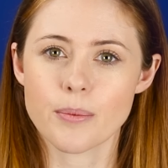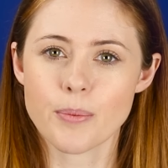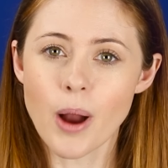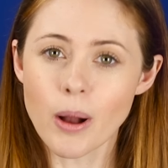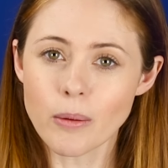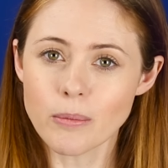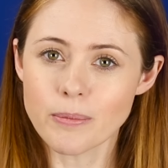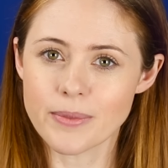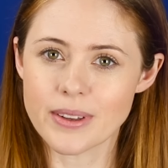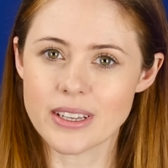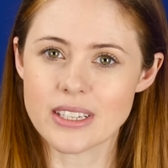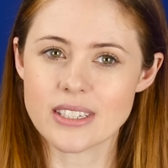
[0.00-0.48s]
The
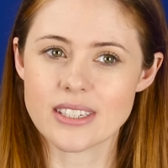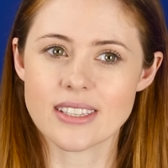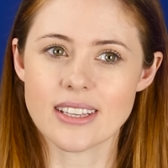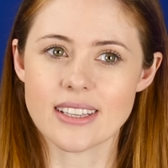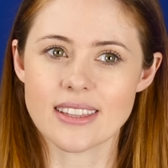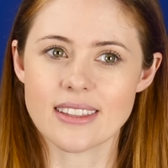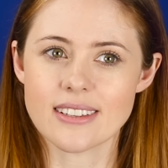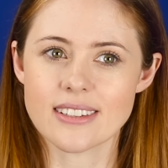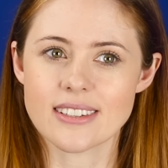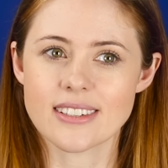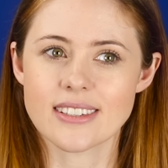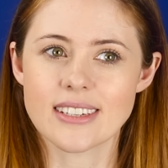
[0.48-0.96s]
problem is
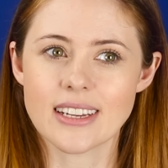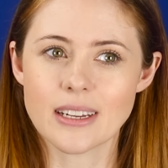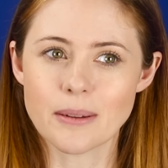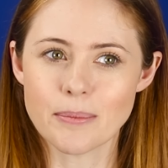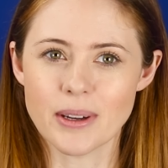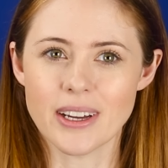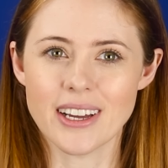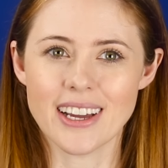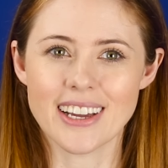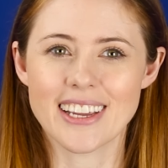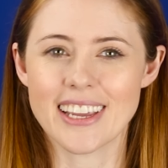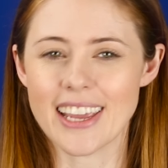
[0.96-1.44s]
that the
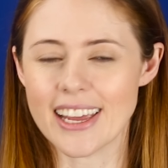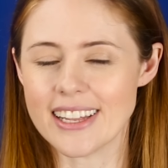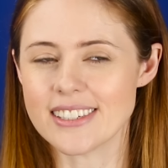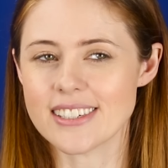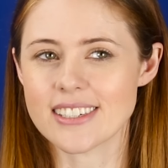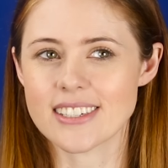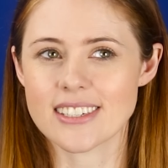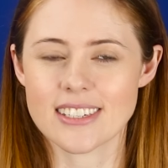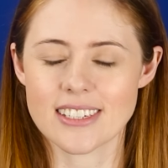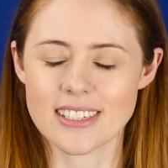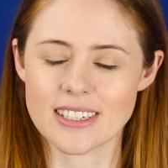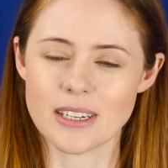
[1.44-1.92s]
stigma
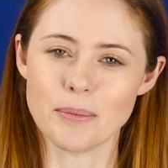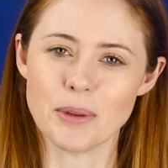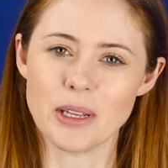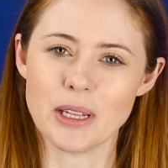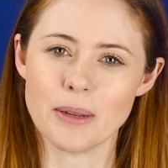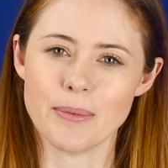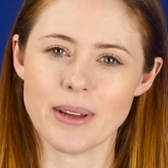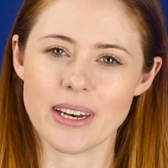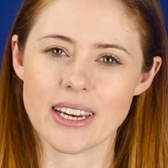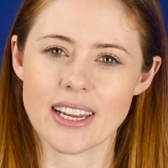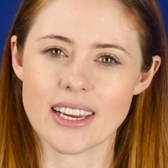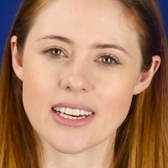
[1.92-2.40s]
against
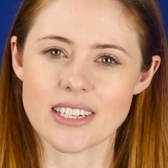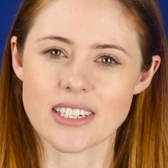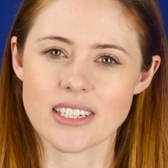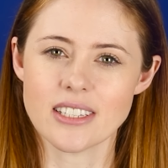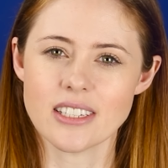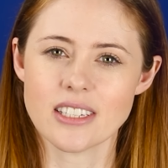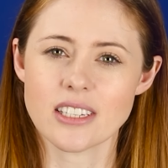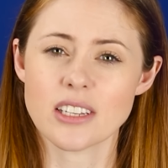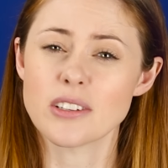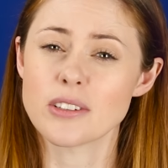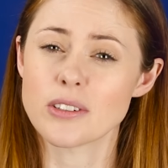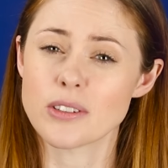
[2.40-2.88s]
stimulant
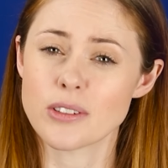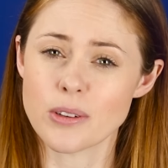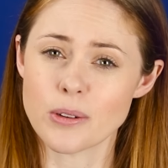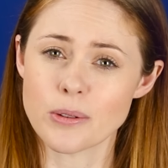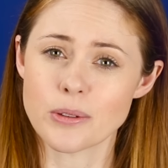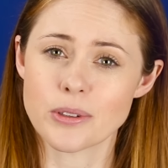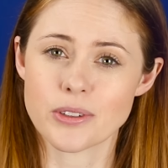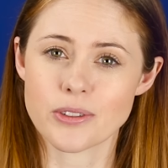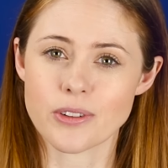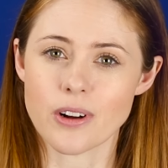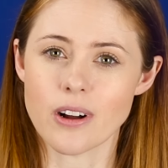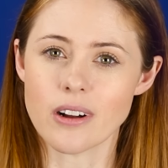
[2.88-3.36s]
medications is
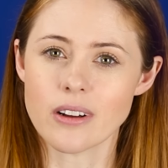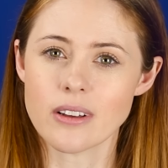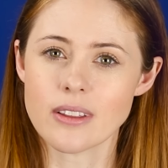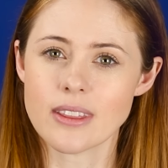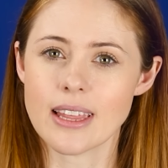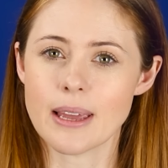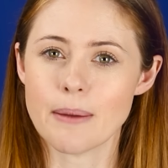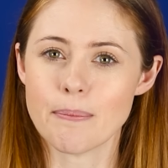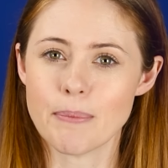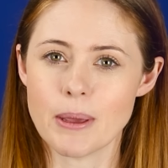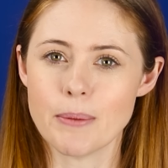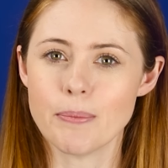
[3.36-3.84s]
so strong
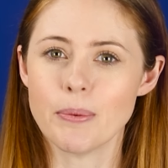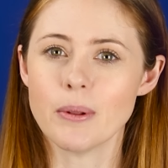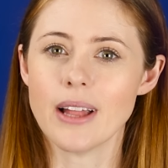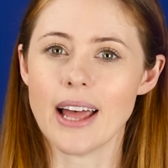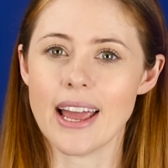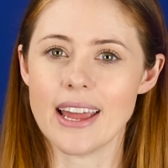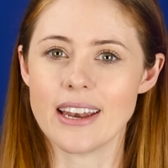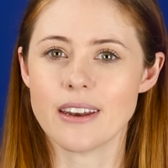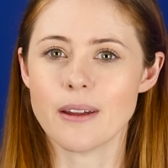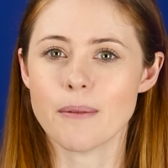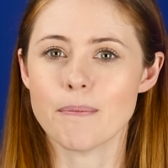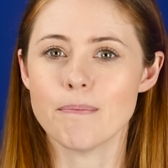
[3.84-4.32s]
that people
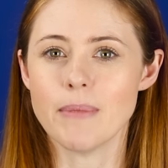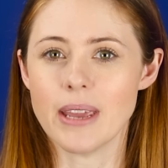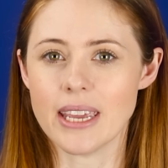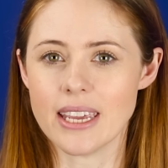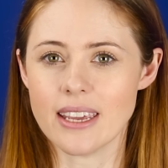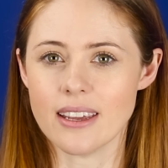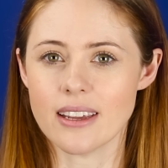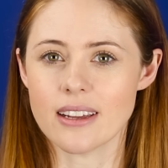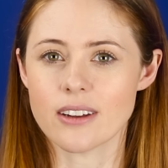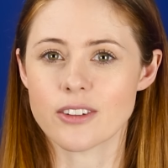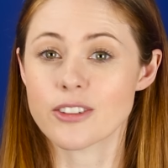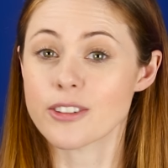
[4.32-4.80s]
end up
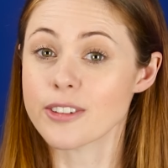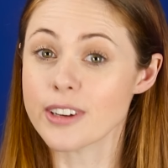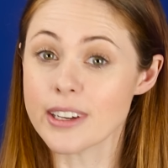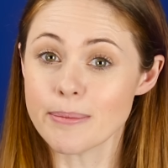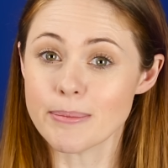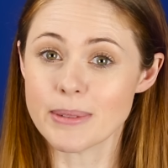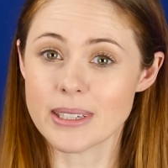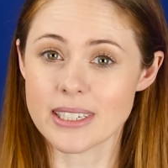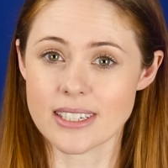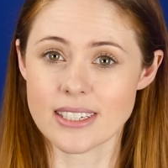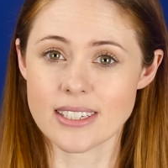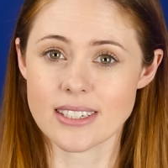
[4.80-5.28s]
making
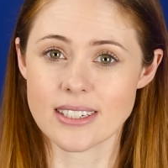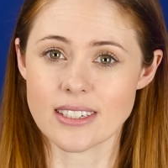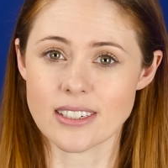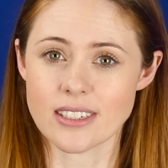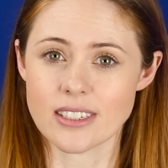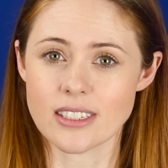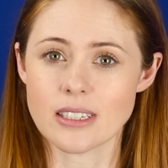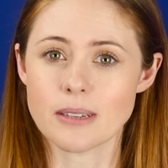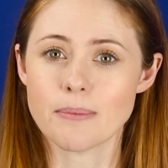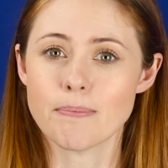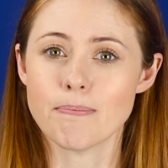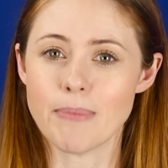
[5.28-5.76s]
treatment
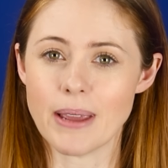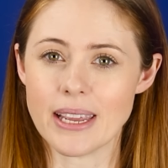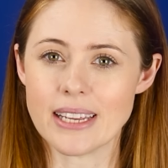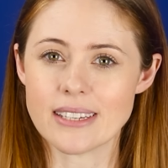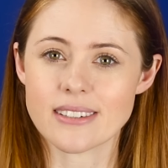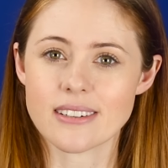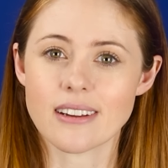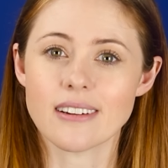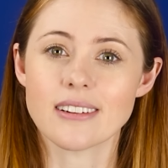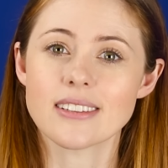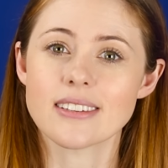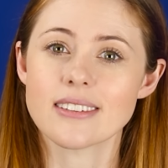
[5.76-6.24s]
decisions
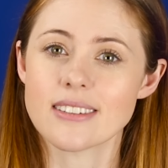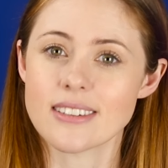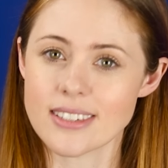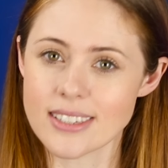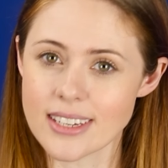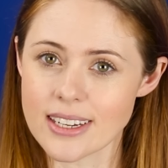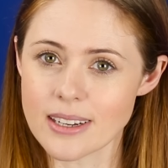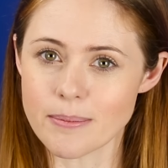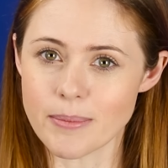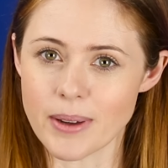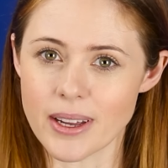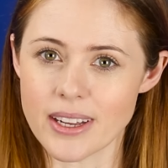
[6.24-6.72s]
based on
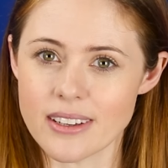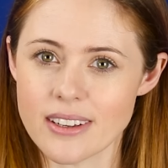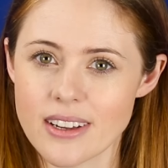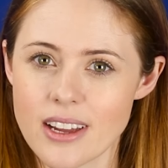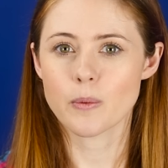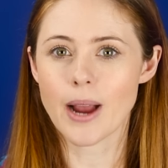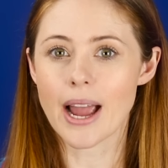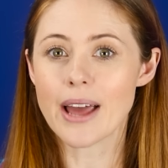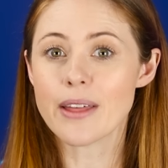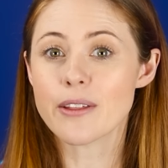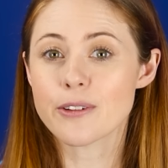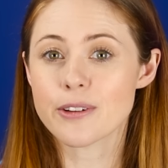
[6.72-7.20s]
stigma,
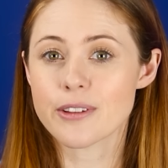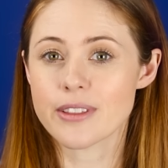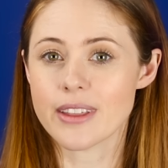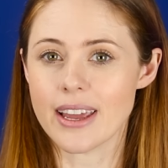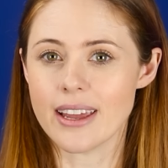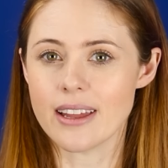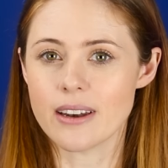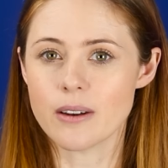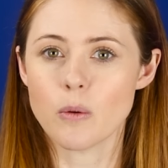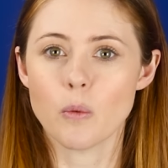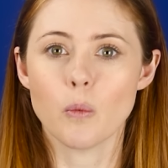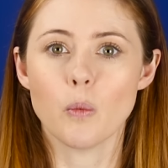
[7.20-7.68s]
rather
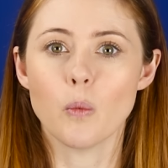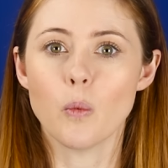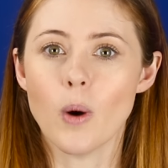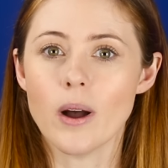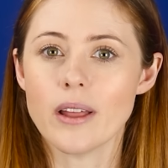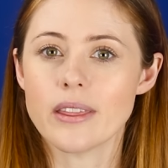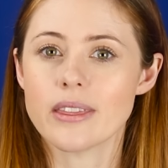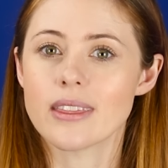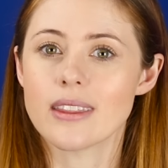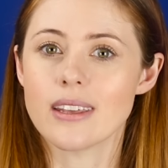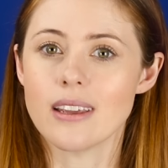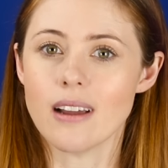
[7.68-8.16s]
than
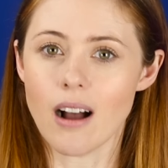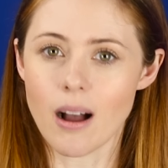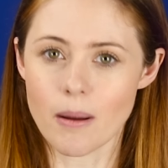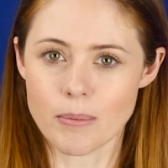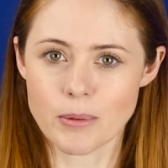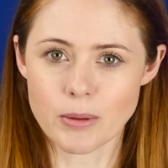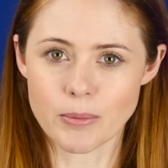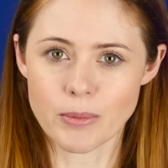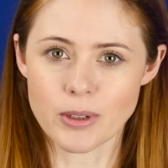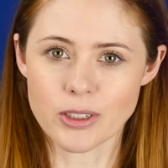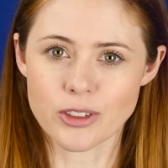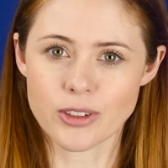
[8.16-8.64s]
what the
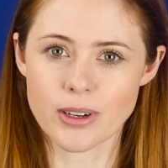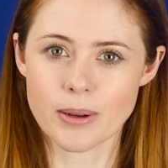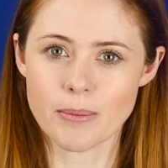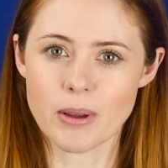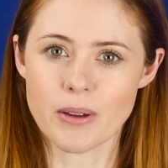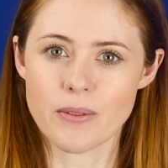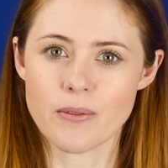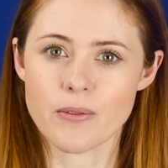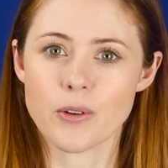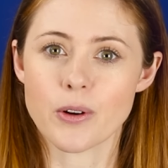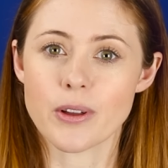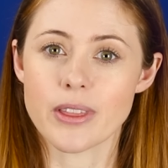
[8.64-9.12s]
optimal
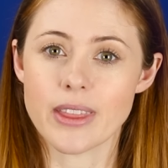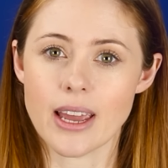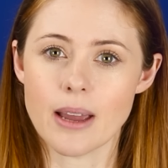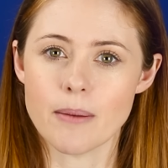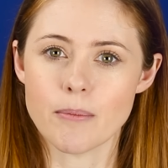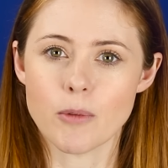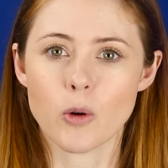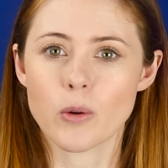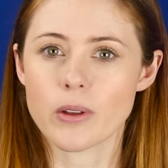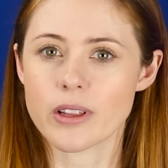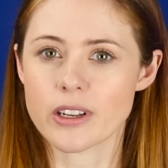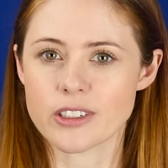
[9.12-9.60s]
treatment for
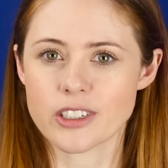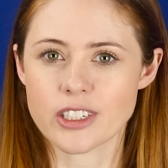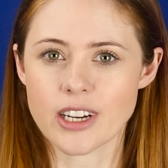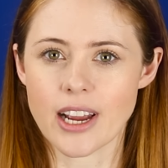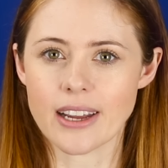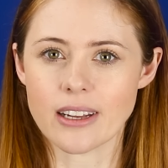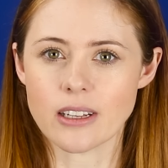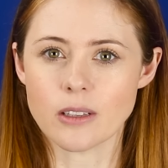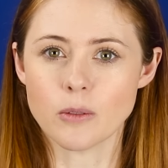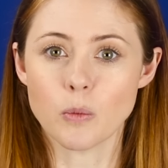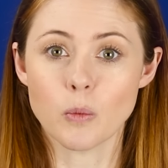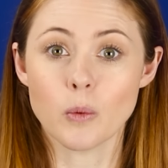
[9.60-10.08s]
them or their
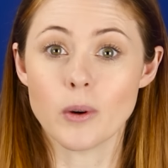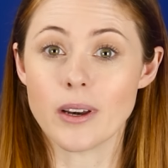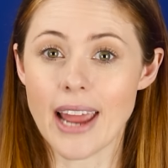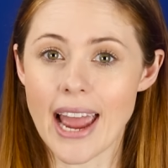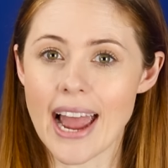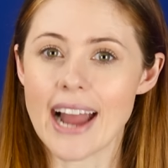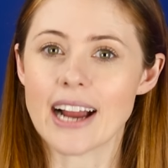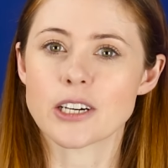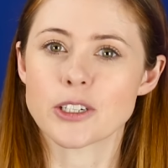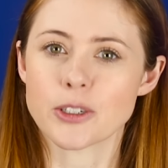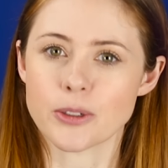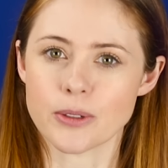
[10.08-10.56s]
child would
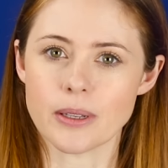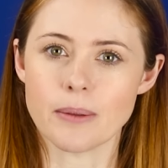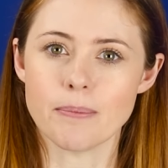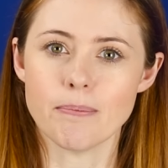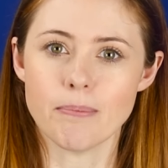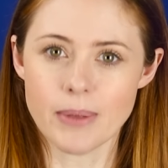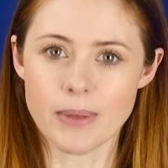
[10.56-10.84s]
actually